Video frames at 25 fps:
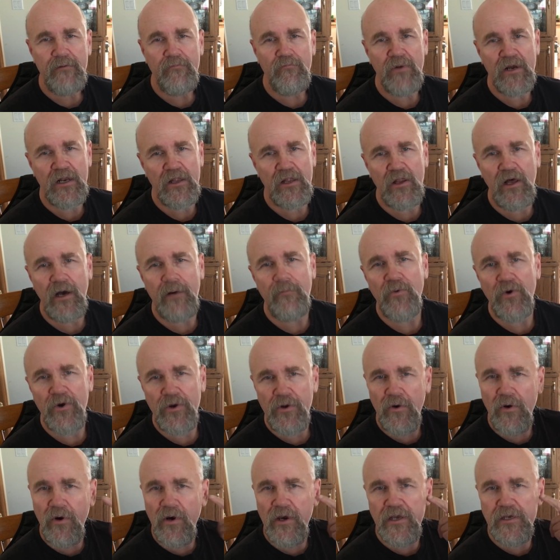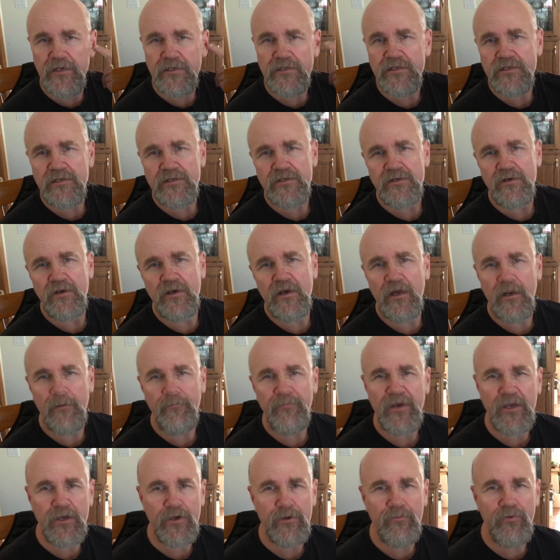but a lot more noise so you got to
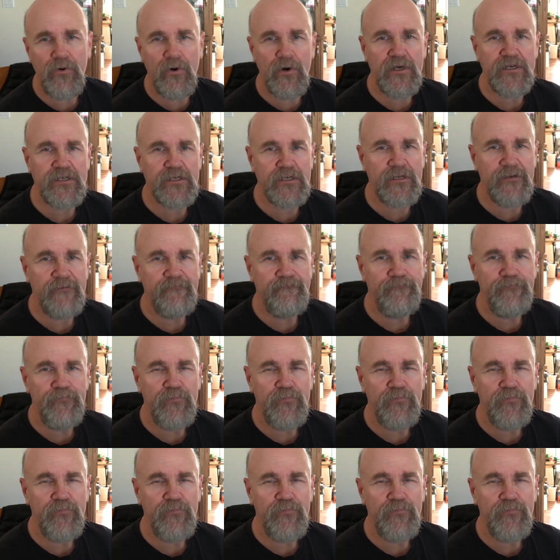pick your poison